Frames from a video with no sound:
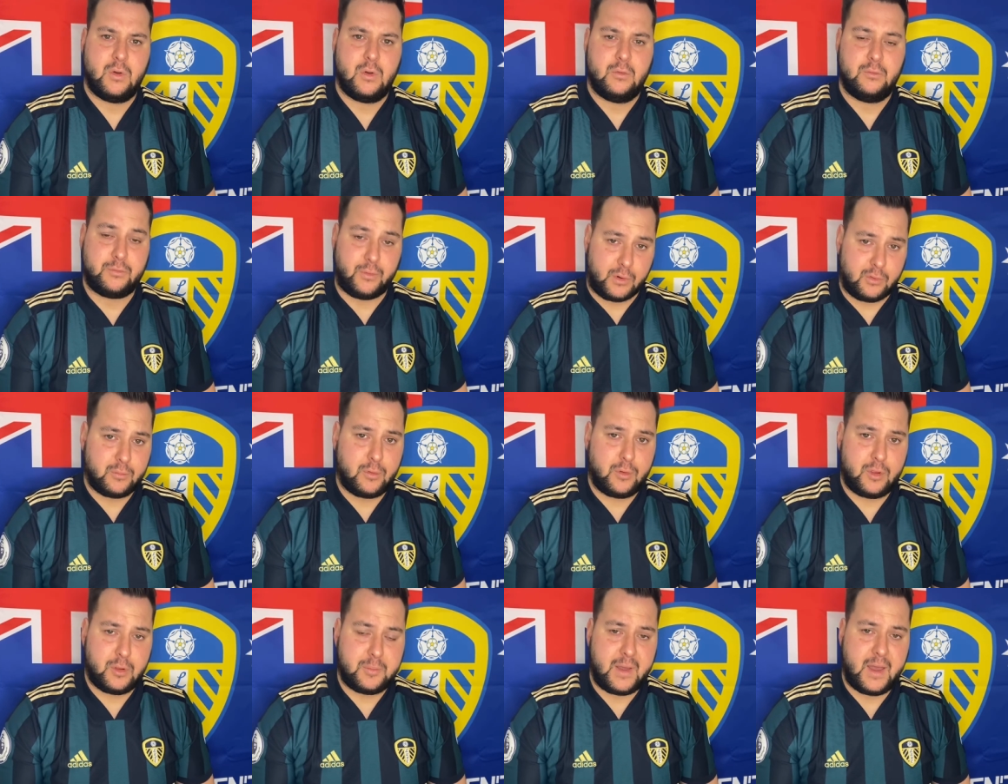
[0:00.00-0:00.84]

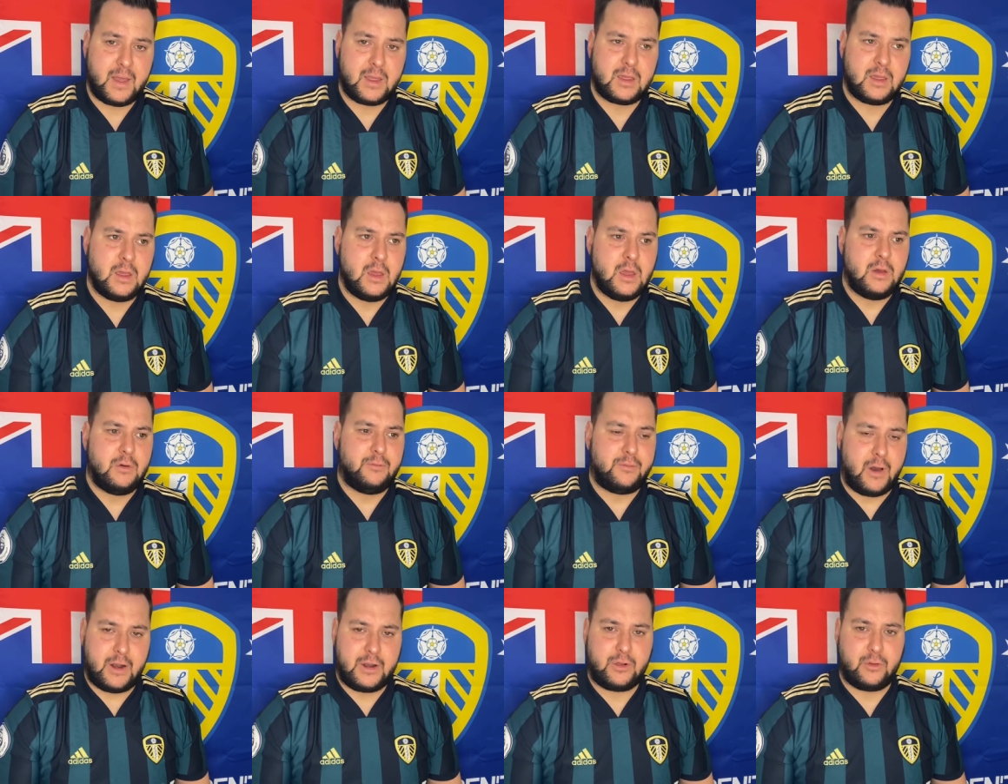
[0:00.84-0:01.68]
vulnerable at the back.
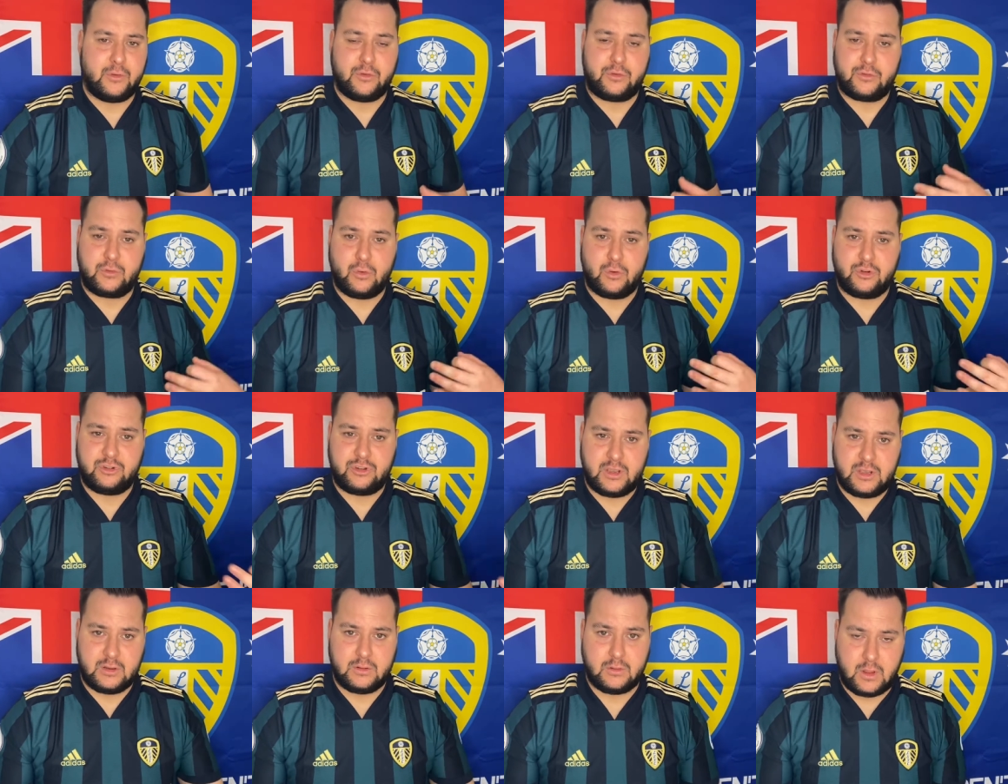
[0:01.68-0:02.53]
Vardy got on the score
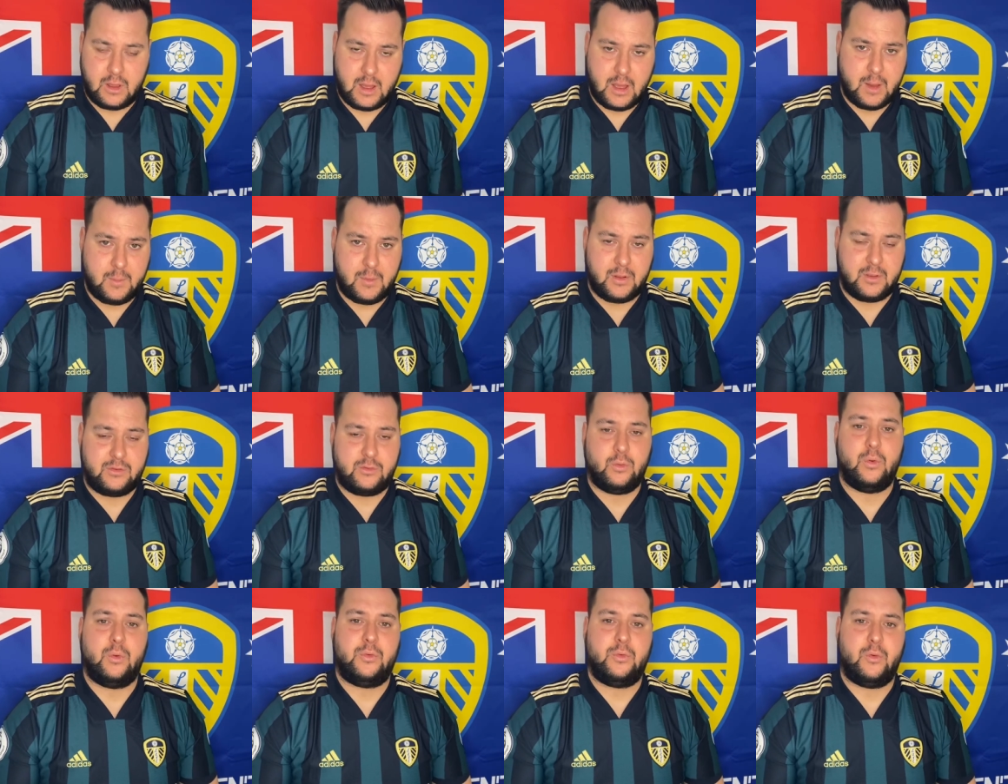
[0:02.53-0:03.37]
sheet. I
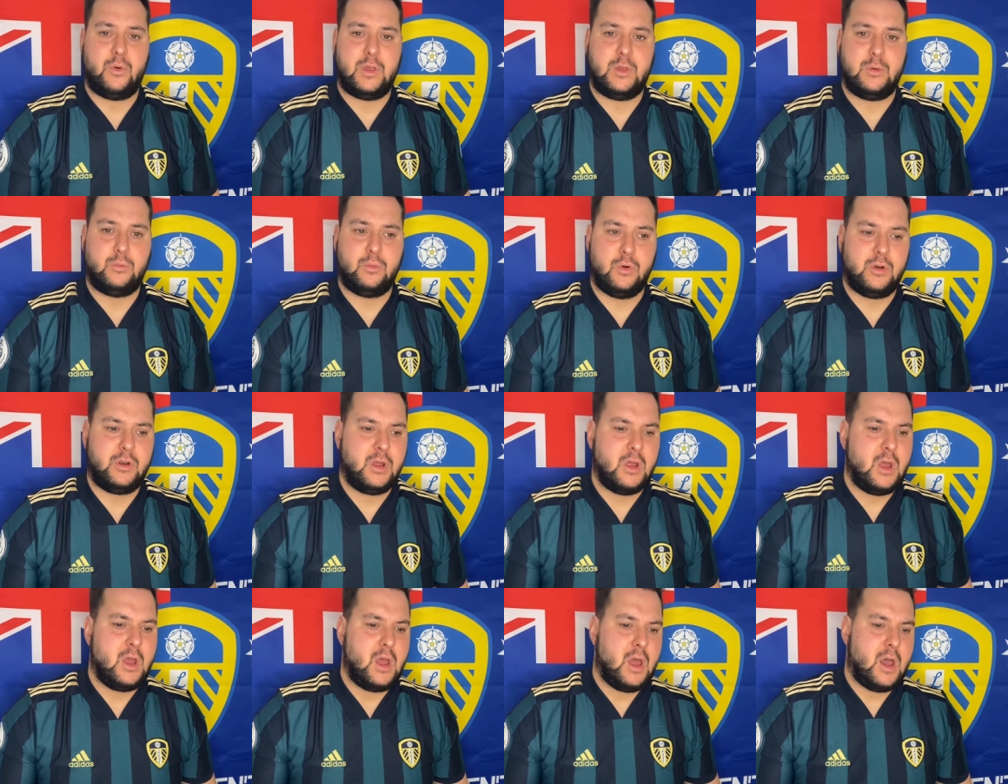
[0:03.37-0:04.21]
sort of thought he would.
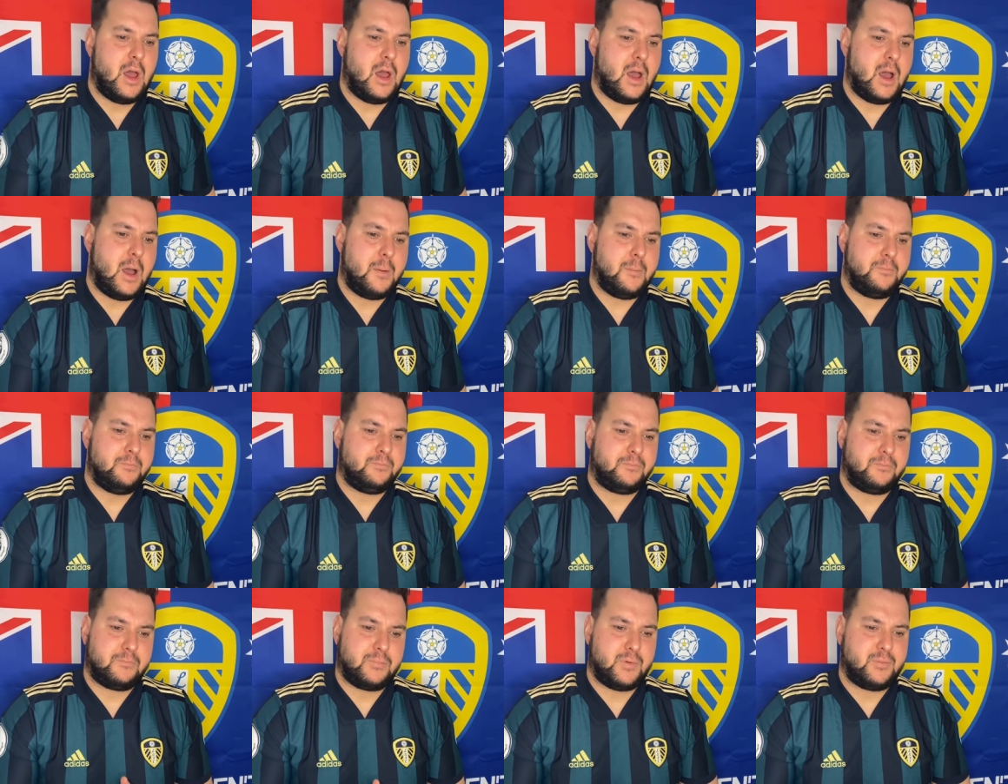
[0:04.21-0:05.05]

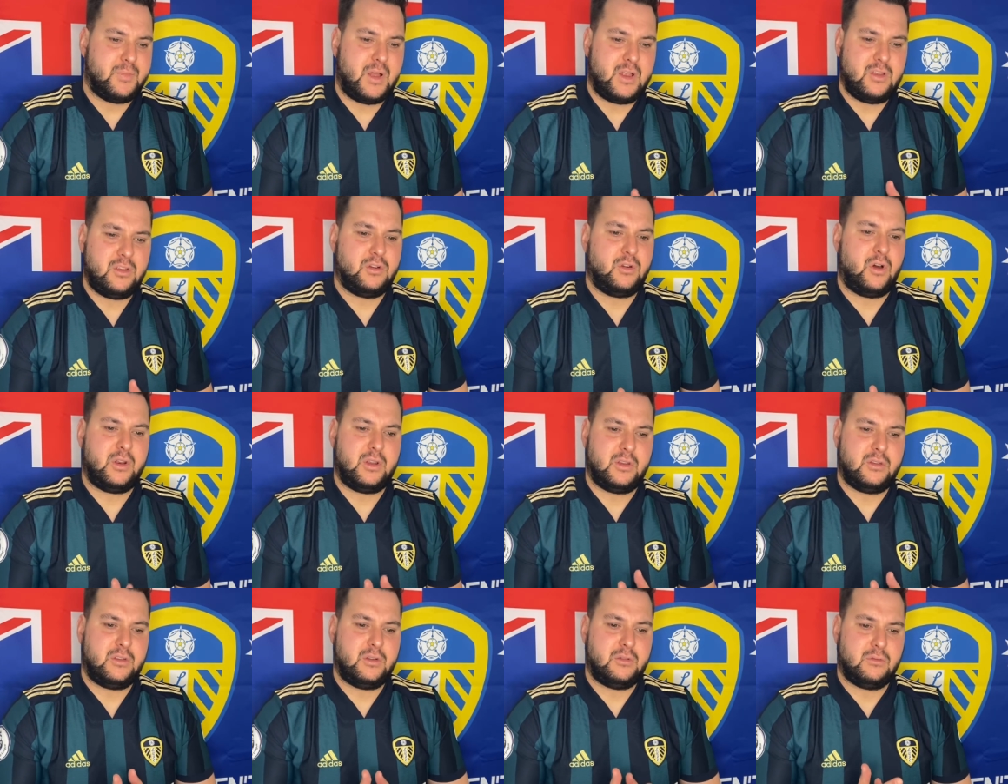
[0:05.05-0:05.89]
But Man
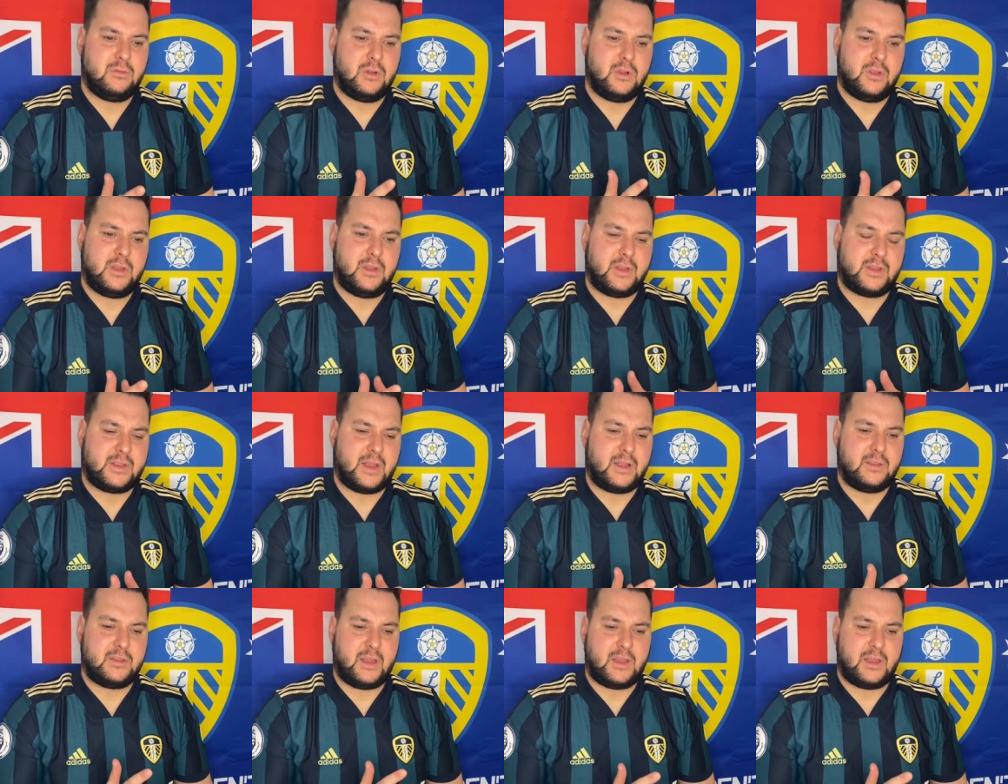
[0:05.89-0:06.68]
United didn't really, like, they